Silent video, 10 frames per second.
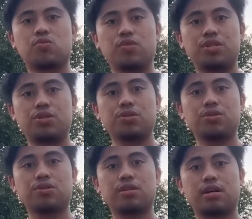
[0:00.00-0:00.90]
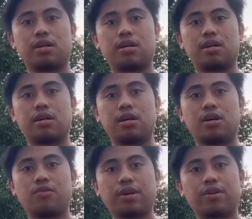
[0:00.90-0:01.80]
we should
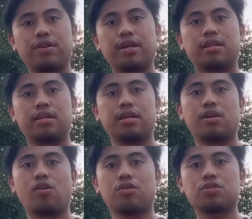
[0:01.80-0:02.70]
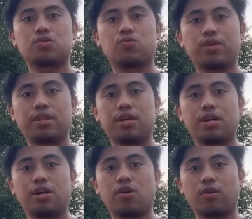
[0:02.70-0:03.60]
reconnect the hose with
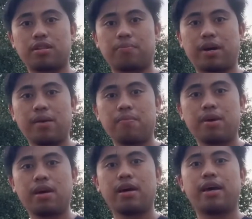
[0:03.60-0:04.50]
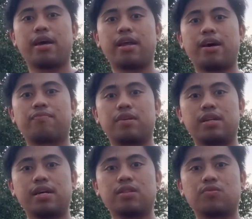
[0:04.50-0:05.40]
the water pipe, and after
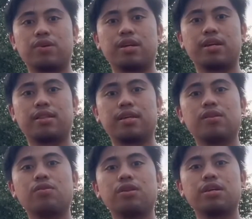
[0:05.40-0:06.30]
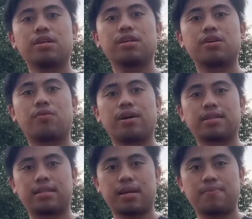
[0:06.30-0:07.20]
that, we turn on the
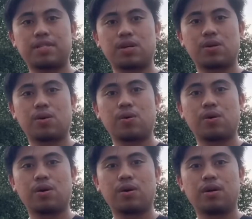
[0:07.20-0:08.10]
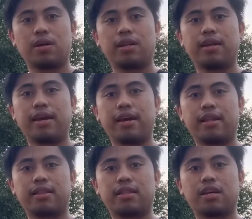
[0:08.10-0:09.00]
water tap so
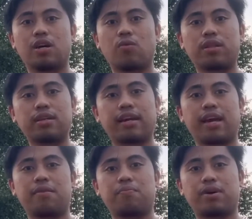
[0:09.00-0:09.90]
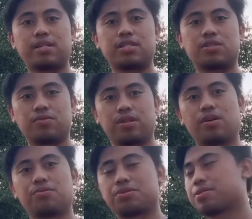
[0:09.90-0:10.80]
that the water can pass through the
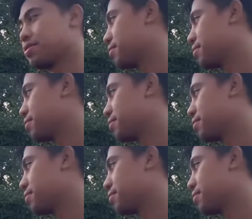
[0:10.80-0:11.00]
hose.